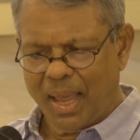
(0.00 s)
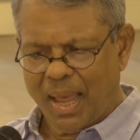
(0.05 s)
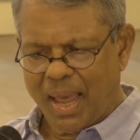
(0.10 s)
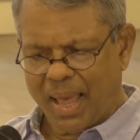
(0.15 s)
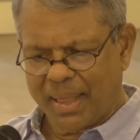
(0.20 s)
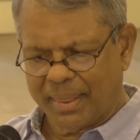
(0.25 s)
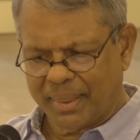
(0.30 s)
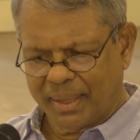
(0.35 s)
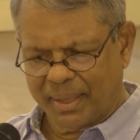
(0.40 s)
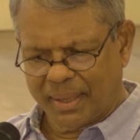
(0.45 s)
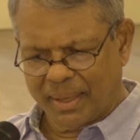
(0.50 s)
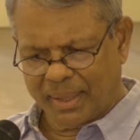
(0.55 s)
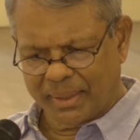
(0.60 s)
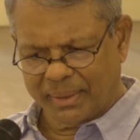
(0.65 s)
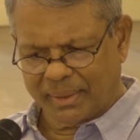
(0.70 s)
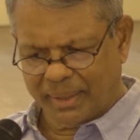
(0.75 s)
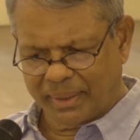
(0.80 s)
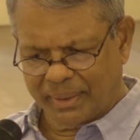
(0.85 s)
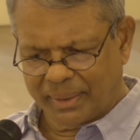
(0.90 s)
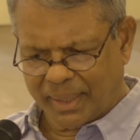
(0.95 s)
and then I
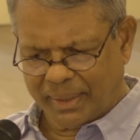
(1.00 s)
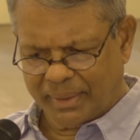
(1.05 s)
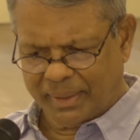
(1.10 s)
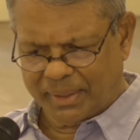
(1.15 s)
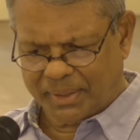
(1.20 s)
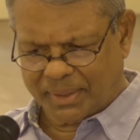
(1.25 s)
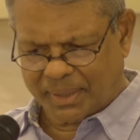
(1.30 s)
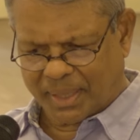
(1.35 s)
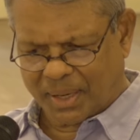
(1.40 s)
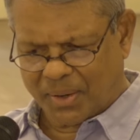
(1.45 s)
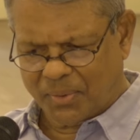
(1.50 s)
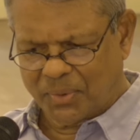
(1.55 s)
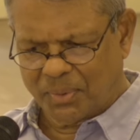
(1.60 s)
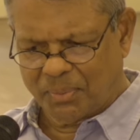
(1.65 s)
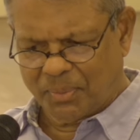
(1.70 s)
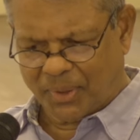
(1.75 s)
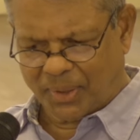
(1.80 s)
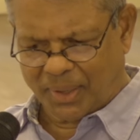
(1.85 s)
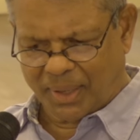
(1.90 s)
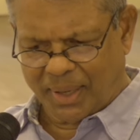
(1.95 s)
think that this round
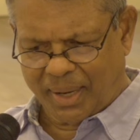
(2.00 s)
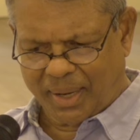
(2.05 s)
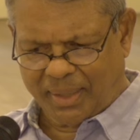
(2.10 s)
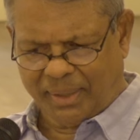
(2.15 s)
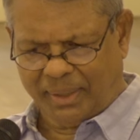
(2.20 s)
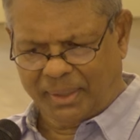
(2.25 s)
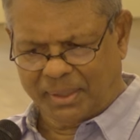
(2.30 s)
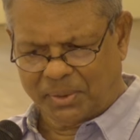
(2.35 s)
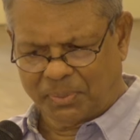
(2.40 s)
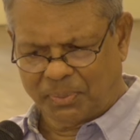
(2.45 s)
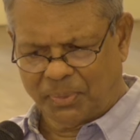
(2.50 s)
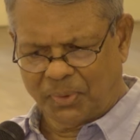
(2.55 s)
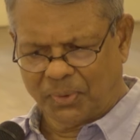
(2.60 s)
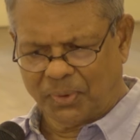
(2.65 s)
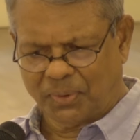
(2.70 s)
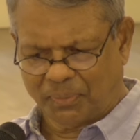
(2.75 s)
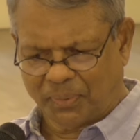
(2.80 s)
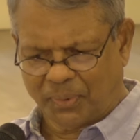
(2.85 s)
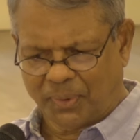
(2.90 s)
bottle and it's beautiful.